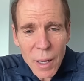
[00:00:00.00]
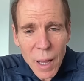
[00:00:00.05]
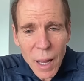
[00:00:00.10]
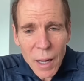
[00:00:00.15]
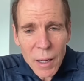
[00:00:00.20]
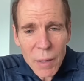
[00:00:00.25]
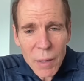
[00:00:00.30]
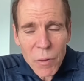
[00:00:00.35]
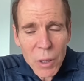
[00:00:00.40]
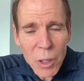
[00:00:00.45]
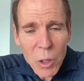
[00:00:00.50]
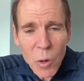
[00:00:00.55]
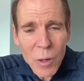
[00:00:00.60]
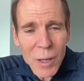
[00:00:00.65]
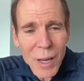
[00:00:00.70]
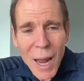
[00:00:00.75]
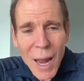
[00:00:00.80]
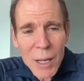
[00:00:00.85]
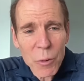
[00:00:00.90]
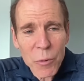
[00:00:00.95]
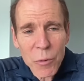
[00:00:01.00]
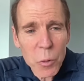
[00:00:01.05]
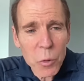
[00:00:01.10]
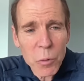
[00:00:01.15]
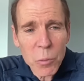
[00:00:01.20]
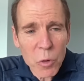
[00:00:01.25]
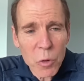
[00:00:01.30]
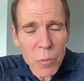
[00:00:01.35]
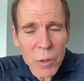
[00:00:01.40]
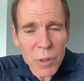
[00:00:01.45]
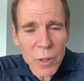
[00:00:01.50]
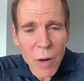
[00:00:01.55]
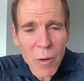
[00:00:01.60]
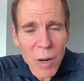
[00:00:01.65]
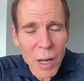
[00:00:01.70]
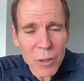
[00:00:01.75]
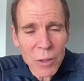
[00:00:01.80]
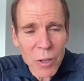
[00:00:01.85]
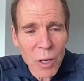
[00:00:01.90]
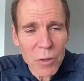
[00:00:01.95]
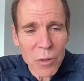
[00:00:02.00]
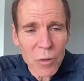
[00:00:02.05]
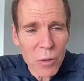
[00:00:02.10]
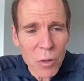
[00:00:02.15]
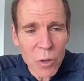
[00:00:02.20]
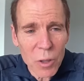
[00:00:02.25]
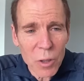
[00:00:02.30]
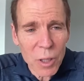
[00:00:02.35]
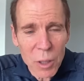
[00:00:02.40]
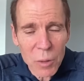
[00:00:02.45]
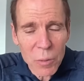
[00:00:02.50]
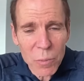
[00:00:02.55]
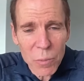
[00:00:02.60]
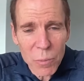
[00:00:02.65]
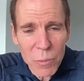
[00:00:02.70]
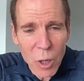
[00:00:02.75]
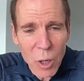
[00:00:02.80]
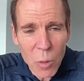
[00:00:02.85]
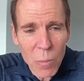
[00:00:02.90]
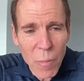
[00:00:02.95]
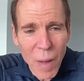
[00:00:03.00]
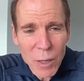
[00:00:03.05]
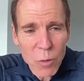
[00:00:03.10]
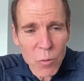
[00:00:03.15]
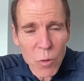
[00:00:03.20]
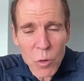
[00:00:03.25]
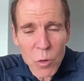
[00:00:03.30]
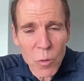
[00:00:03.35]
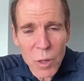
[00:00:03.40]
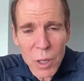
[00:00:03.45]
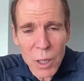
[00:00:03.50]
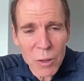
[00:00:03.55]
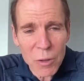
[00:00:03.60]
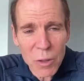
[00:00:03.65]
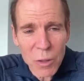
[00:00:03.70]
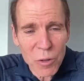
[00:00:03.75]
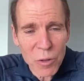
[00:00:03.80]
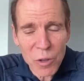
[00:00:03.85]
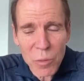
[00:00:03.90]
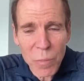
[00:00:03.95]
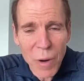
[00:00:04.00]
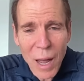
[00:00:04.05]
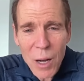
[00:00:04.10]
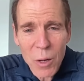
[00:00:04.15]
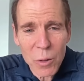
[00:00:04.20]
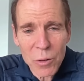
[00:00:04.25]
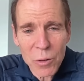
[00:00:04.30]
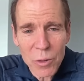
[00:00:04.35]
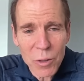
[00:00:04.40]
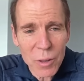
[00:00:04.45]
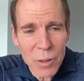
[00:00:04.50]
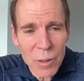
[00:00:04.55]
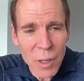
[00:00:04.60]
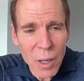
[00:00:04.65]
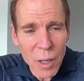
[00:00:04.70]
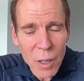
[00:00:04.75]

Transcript: and even the organic food movement our ancestors couldn't eat you know microgreens and sprouts and